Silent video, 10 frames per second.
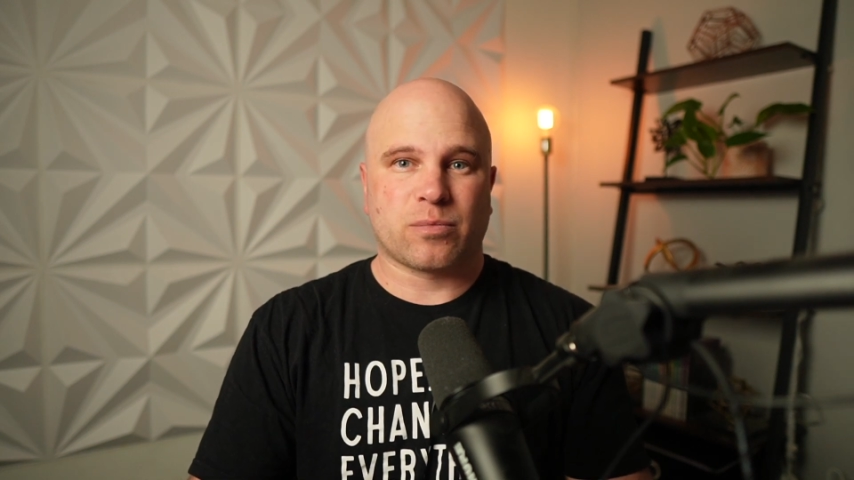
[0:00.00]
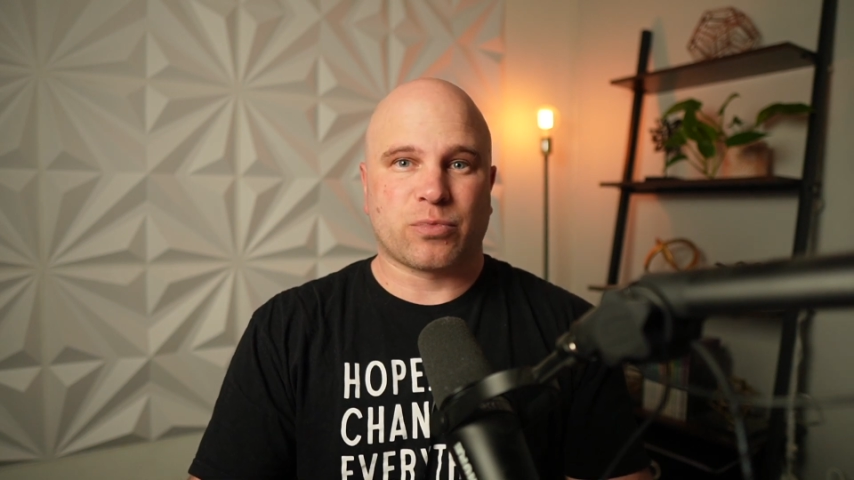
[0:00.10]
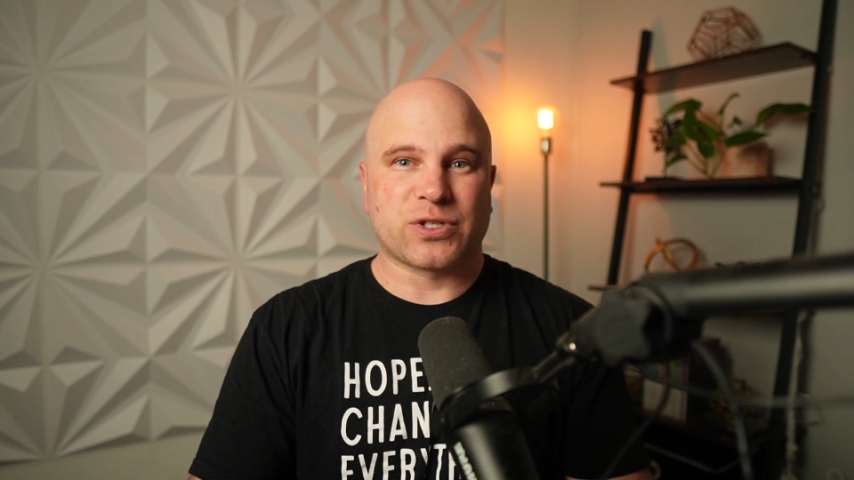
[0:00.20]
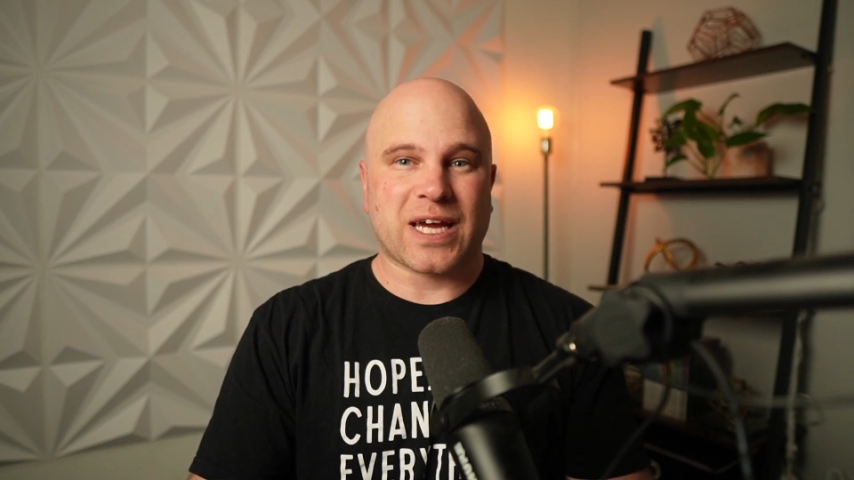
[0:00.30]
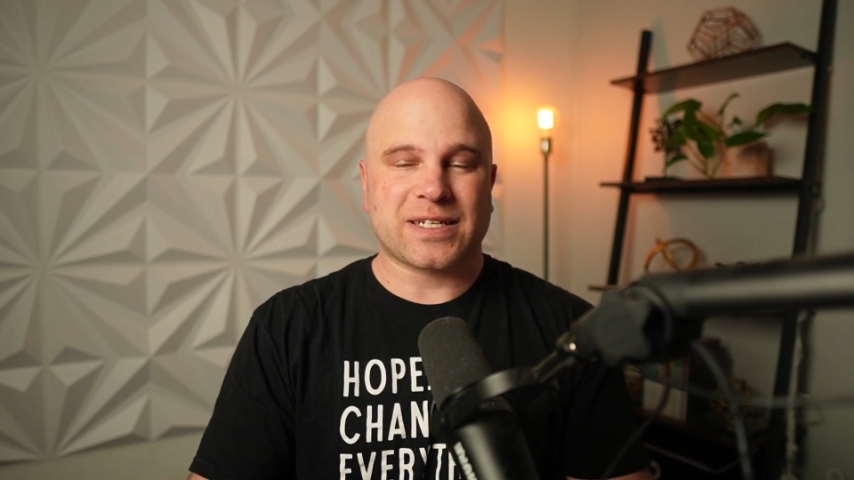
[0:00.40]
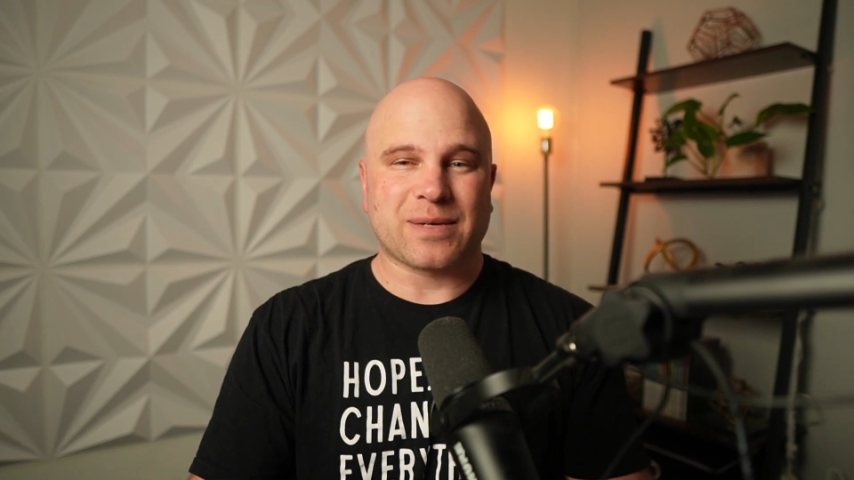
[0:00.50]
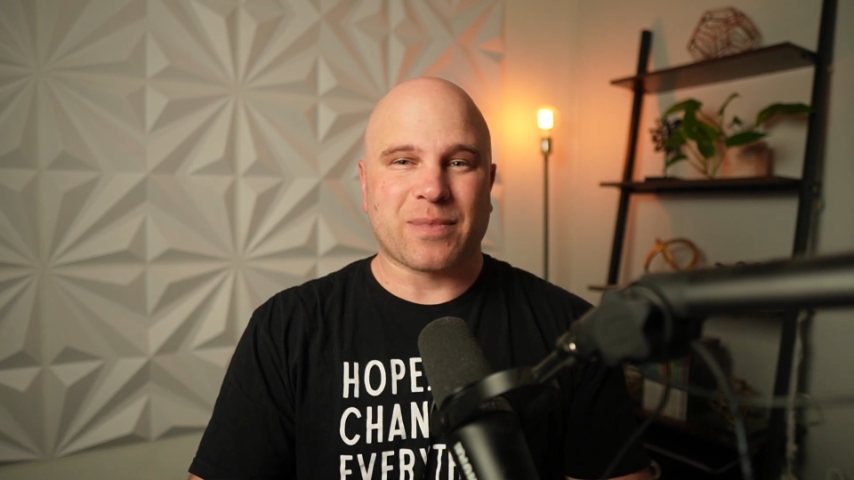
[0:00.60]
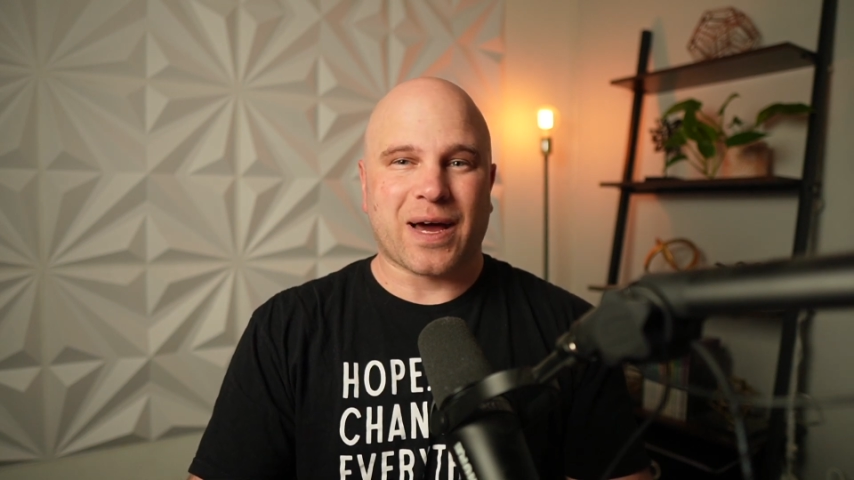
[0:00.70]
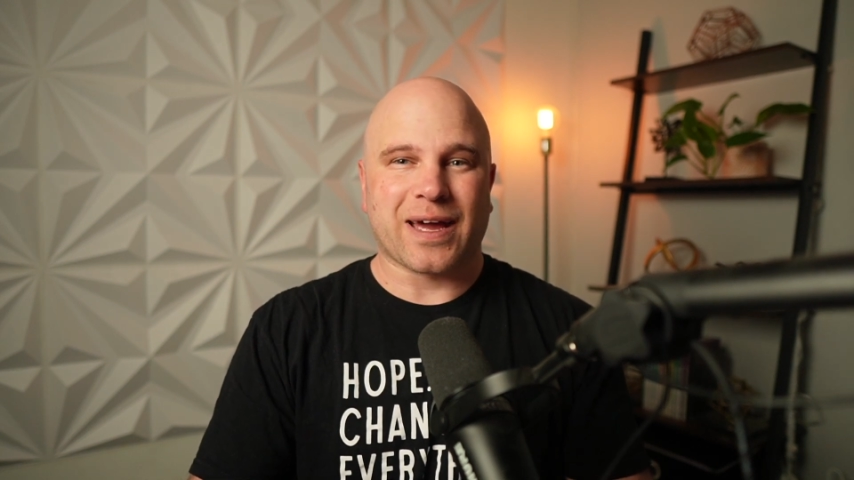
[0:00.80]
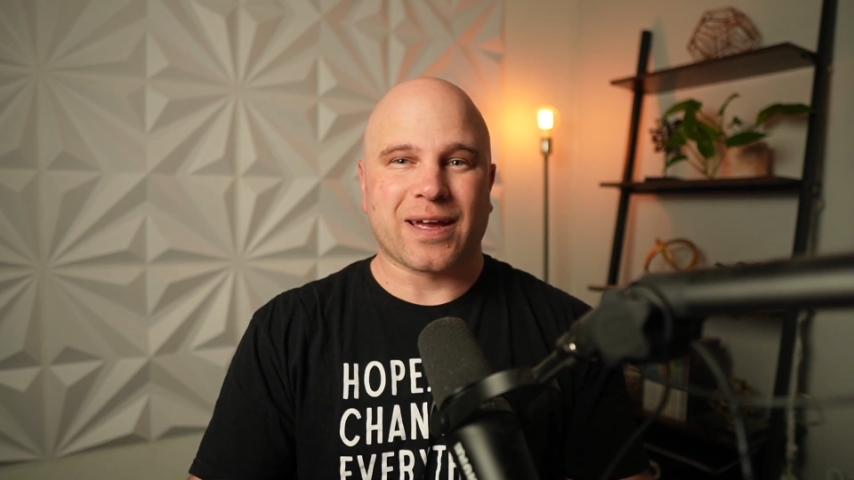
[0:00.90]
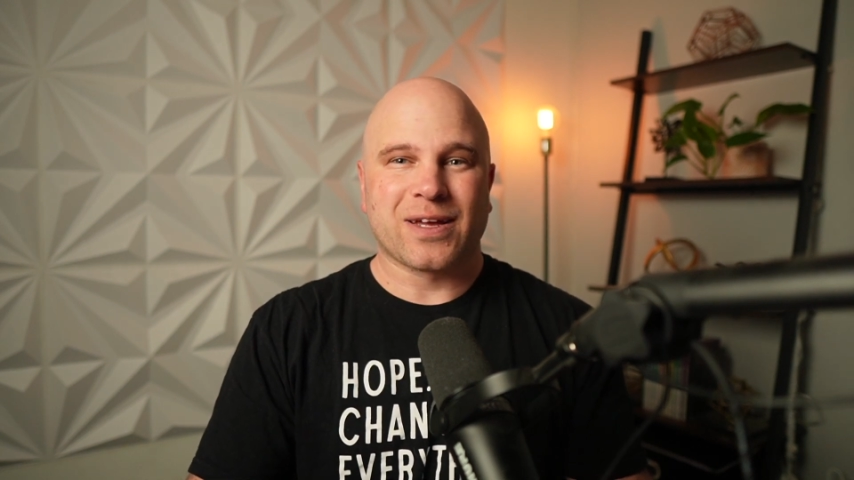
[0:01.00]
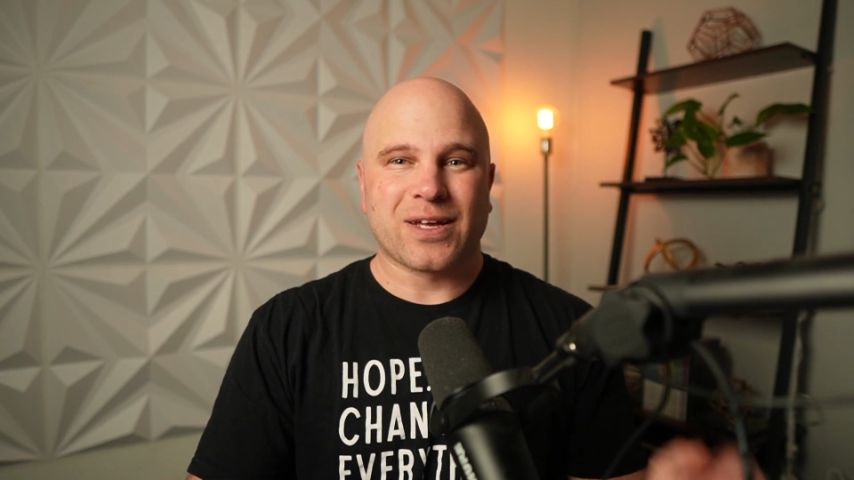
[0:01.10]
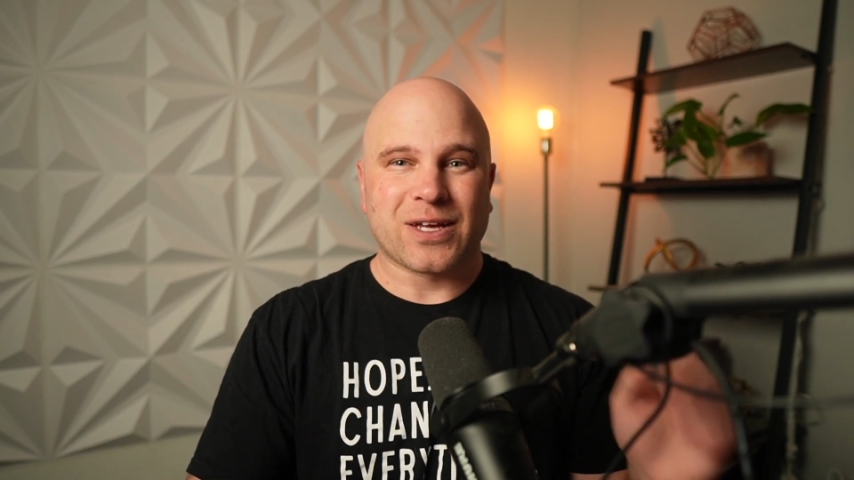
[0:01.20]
protecting my,